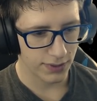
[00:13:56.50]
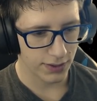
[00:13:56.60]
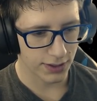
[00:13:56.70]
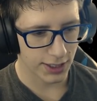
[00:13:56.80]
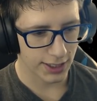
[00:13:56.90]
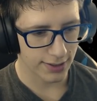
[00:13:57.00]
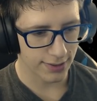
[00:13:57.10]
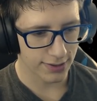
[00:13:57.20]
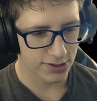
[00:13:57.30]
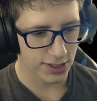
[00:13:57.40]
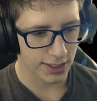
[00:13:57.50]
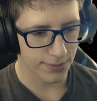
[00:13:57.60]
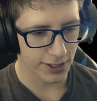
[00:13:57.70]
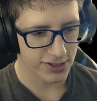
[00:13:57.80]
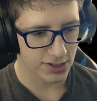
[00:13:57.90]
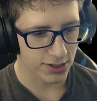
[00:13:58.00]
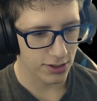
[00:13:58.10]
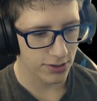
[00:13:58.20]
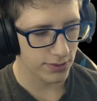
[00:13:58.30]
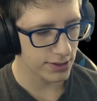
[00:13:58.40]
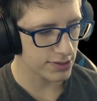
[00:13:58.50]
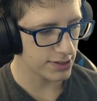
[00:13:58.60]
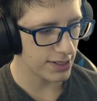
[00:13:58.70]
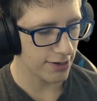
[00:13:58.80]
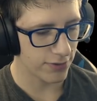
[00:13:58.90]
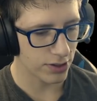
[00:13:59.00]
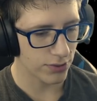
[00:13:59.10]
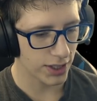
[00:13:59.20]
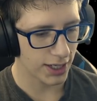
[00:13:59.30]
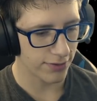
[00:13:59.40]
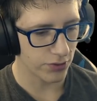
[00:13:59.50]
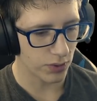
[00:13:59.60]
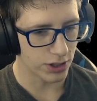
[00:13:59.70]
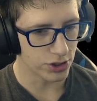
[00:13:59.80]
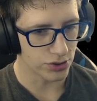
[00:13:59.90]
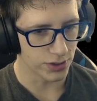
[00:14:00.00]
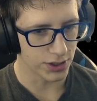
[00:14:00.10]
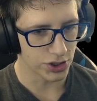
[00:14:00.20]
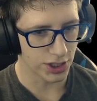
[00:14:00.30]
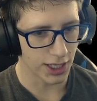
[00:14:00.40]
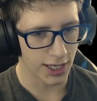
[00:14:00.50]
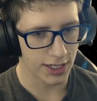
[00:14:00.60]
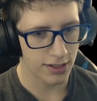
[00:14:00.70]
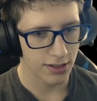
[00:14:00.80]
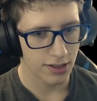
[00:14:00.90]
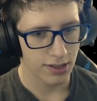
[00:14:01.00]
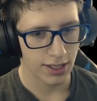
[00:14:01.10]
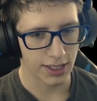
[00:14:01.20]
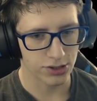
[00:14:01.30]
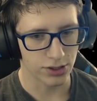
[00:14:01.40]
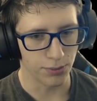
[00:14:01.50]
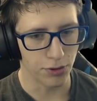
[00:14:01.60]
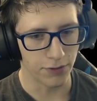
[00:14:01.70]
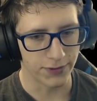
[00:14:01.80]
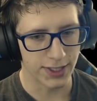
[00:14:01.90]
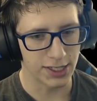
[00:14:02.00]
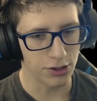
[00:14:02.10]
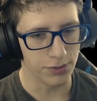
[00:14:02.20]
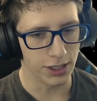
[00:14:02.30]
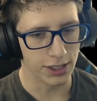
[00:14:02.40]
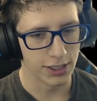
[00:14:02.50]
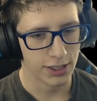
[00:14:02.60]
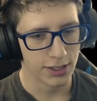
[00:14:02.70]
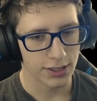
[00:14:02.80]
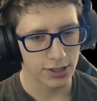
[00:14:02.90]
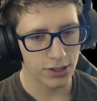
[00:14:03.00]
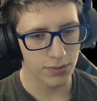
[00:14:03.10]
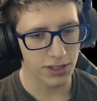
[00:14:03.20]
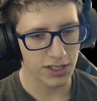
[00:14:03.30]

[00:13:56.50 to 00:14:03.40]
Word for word: Okay, it looks like Mexico is never going to have a water shortage again. Actually, more of Cuba. Cuba